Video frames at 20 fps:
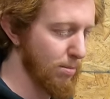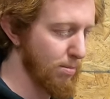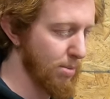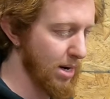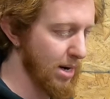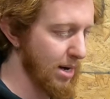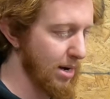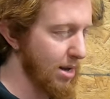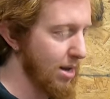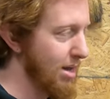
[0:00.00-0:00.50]

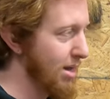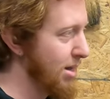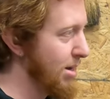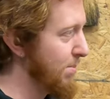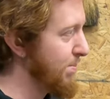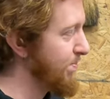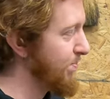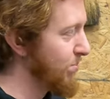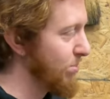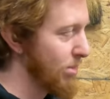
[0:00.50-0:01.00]
But
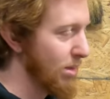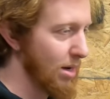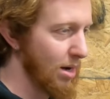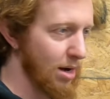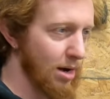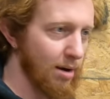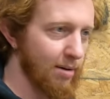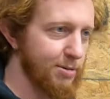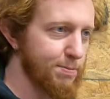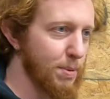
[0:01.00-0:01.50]

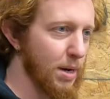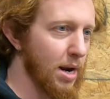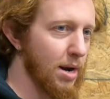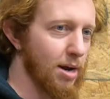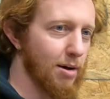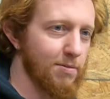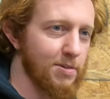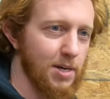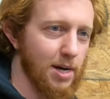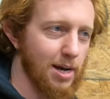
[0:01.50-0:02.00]
I've spent
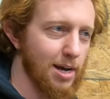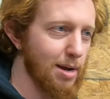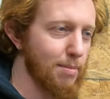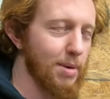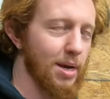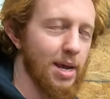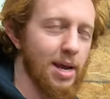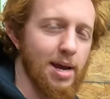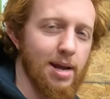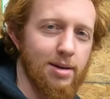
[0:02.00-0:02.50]
enough time,
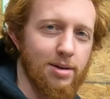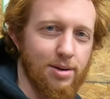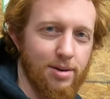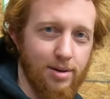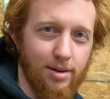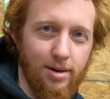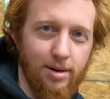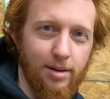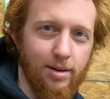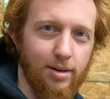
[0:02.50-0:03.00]
again,
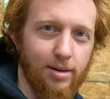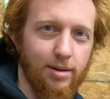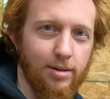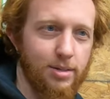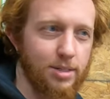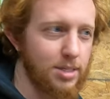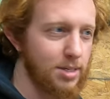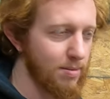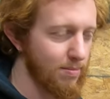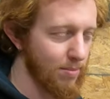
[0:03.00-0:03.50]
younger
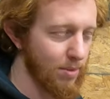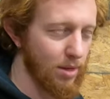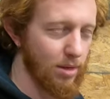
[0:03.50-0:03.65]
years,